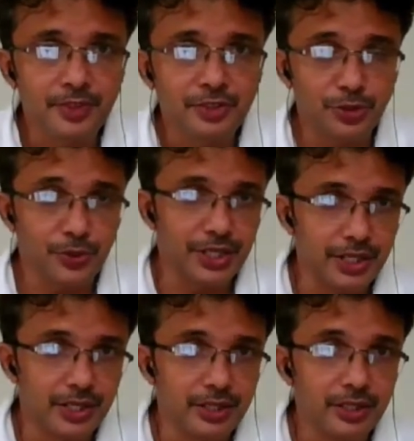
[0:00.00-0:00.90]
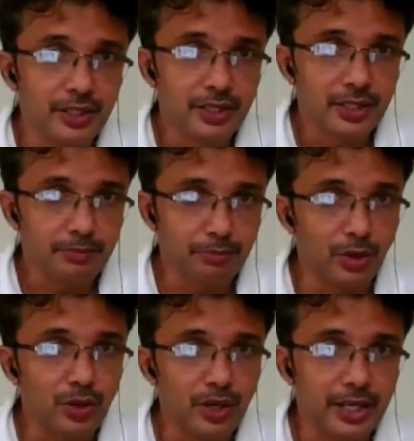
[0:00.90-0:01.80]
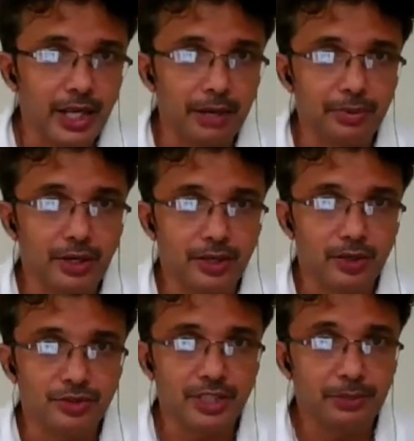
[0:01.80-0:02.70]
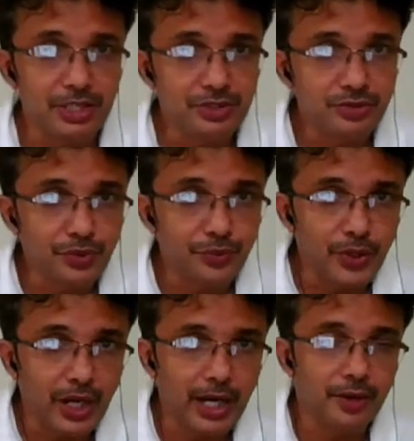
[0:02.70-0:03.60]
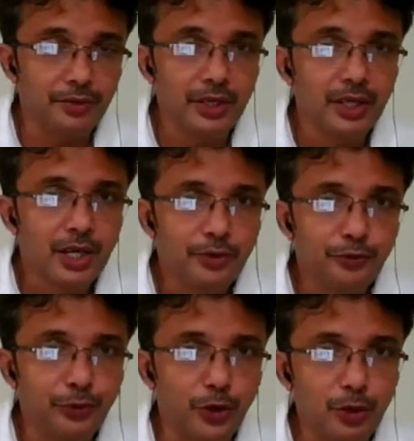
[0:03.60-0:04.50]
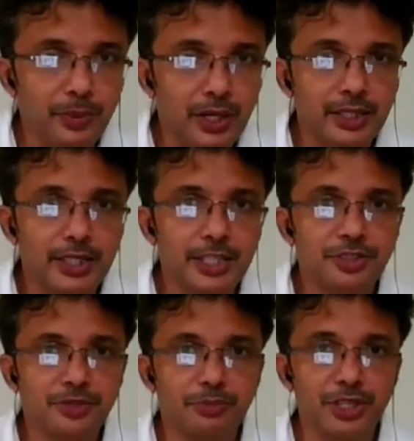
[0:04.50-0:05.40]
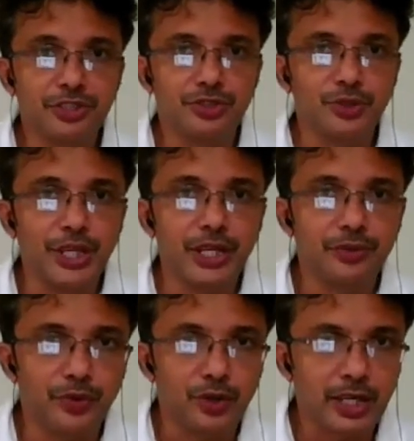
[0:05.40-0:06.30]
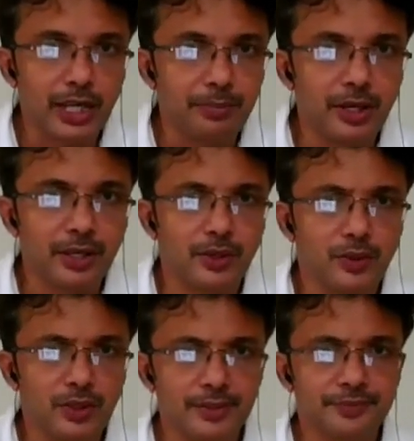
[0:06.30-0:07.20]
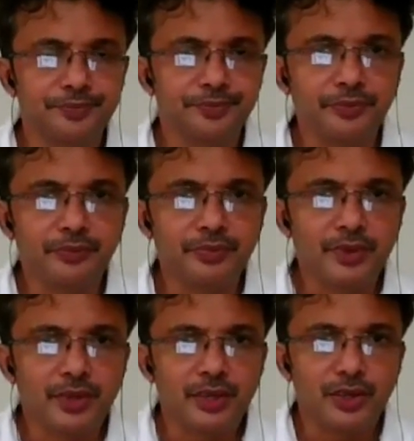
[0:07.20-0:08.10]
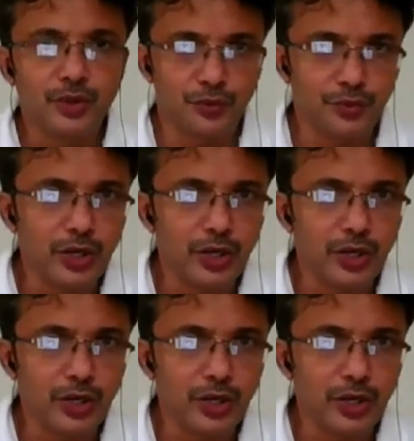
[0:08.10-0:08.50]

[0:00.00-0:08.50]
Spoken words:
So you need more capital accounts. That means if you have four partners, means you need four capital accounts. If you